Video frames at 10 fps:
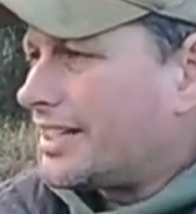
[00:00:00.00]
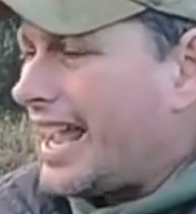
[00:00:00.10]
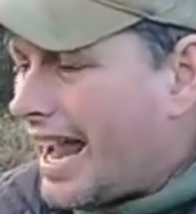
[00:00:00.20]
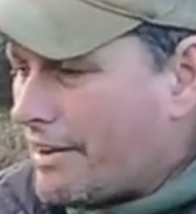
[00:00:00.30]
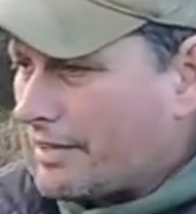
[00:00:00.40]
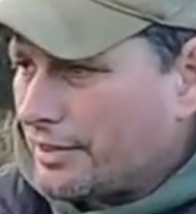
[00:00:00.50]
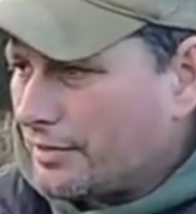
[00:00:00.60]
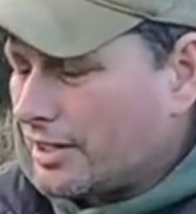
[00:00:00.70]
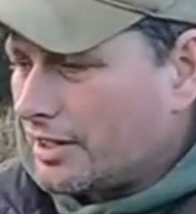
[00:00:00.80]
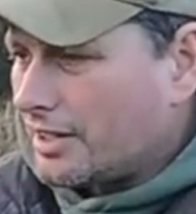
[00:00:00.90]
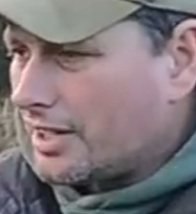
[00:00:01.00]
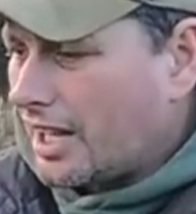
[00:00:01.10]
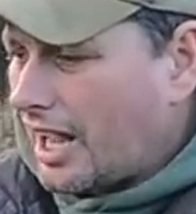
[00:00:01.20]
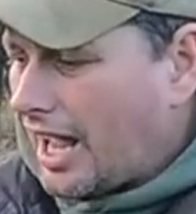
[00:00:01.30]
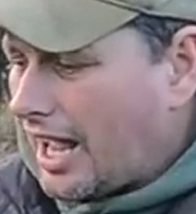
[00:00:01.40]
caring
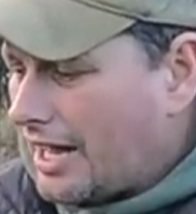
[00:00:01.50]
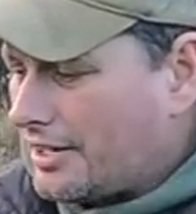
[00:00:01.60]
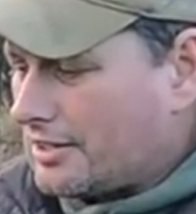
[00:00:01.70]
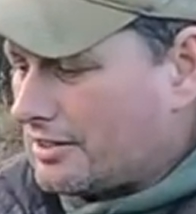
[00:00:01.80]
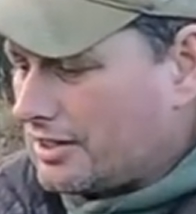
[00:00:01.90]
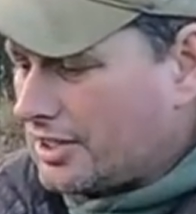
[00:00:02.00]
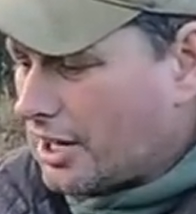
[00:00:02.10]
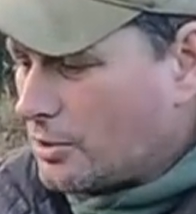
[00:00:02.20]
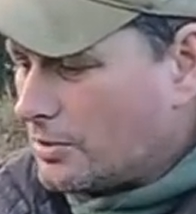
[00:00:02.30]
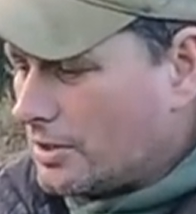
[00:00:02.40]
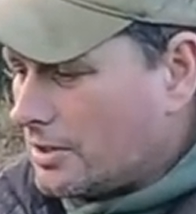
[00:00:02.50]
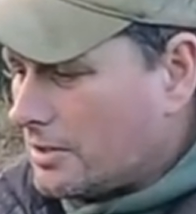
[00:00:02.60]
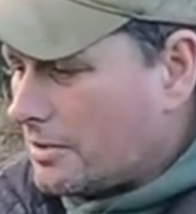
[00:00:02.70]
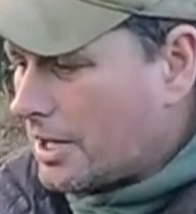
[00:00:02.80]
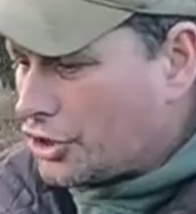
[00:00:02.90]
and, you know,
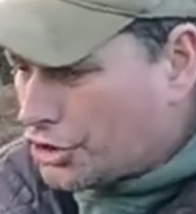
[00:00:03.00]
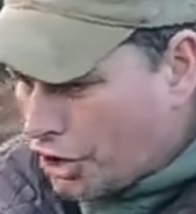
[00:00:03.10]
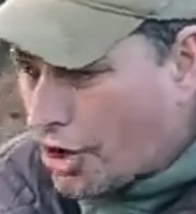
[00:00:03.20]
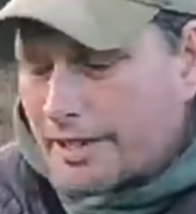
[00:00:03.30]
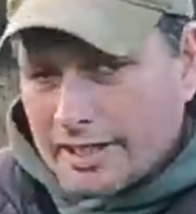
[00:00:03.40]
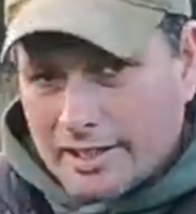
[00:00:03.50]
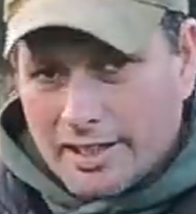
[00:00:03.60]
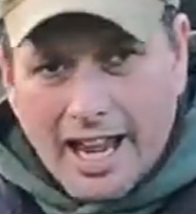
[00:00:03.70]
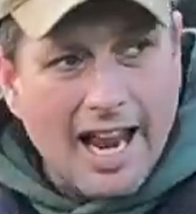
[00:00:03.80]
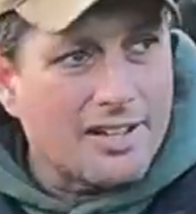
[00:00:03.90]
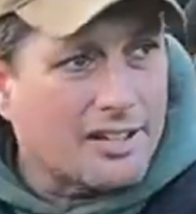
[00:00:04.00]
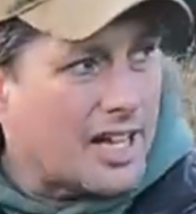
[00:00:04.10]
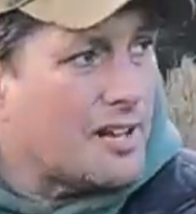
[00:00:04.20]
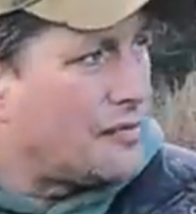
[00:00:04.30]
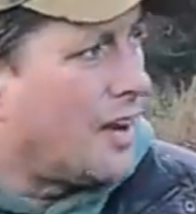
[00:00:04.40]
ensuring that the land that they